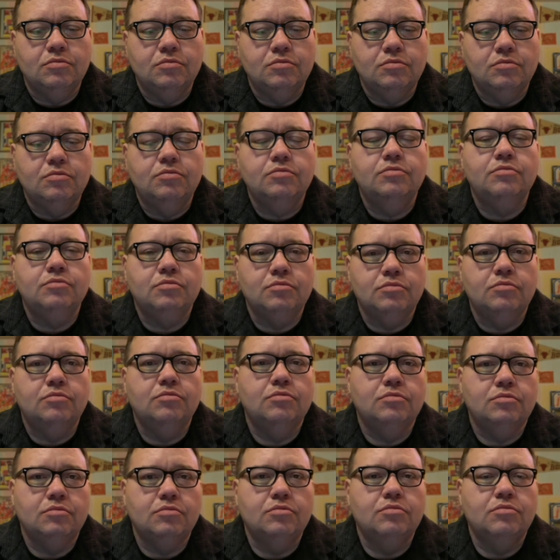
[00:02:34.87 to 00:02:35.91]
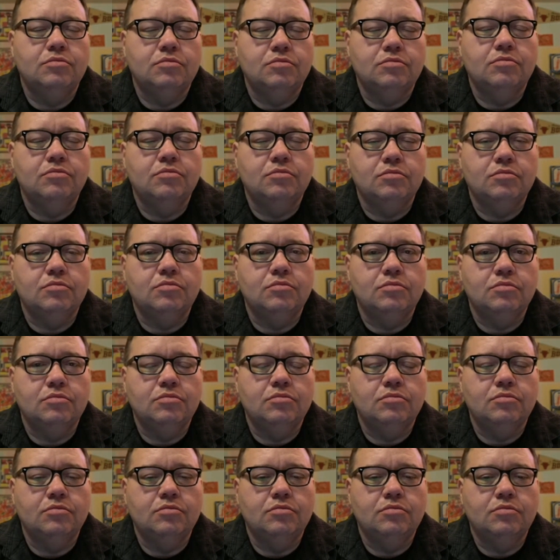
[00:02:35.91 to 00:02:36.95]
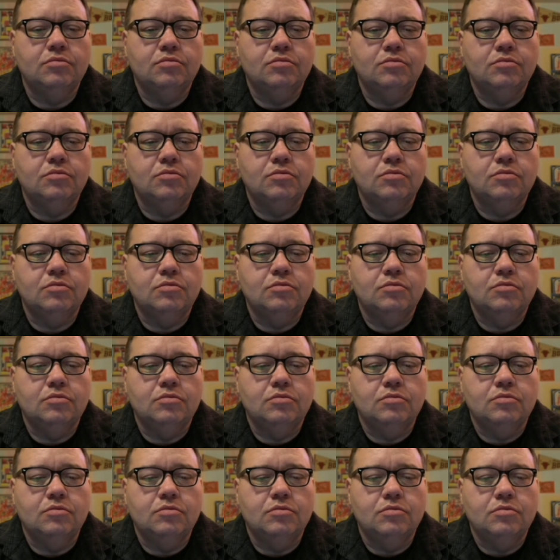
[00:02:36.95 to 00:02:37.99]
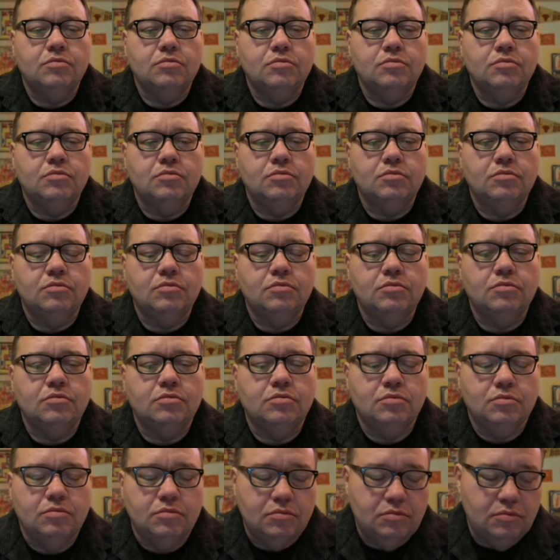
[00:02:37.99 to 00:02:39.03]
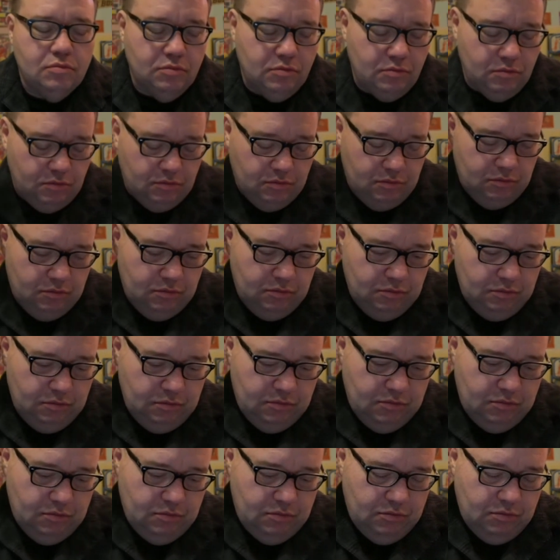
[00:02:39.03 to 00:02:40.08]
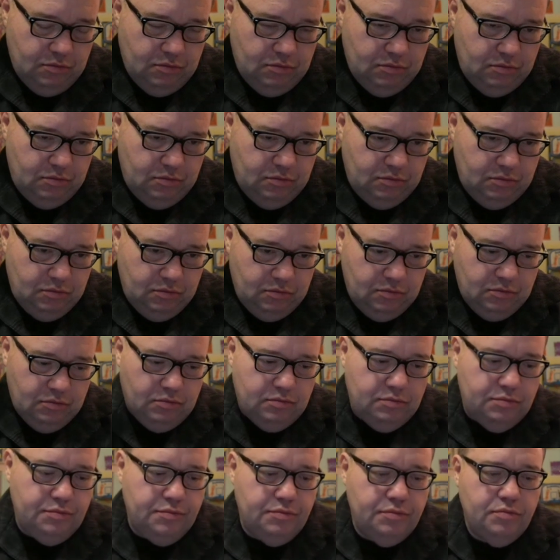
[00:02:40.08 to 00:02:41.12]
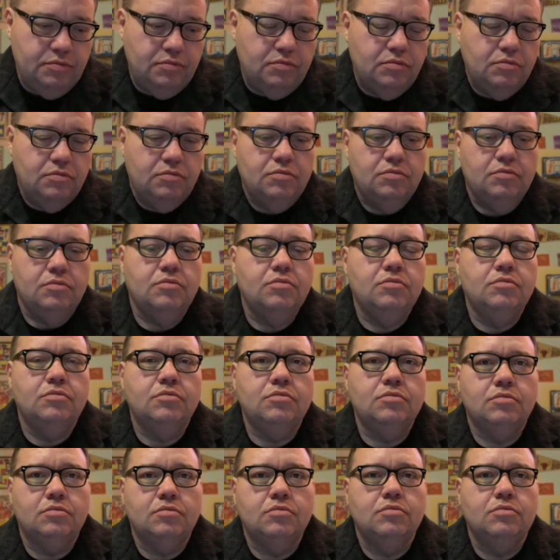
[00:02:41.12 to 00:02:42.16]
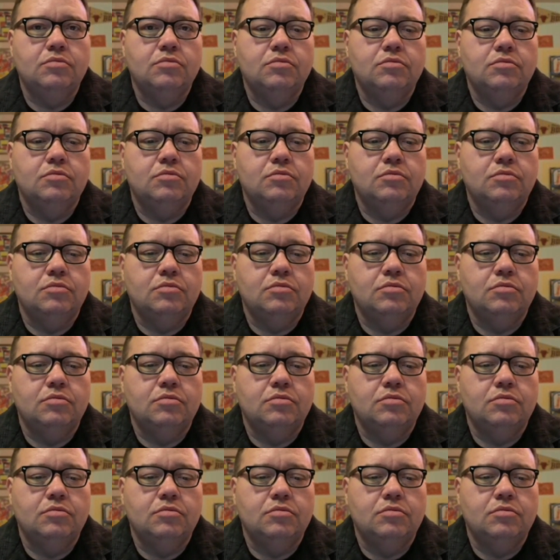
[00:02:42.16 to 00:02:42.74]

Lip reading: No words are spoken by the person on screen.